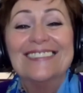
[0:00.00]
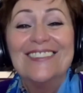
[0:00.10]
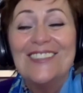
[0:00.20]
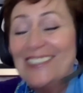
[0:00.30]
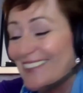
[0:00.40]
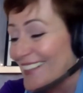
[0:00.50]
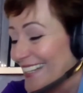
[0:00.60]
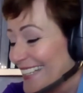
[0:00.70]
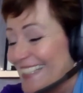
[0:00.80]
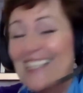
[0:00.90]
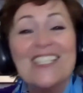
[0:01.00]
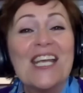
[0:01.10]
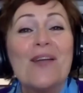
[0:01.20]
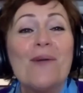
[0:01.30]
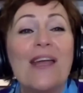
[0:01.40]
Good, great. Let's
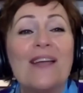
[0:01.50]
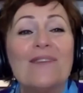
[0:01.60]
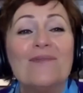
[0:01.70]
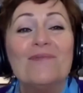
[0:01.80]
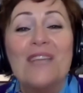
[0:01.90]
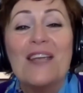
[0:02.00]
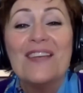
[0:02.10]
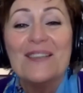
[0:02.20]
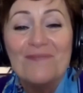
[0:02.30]
take a break, David.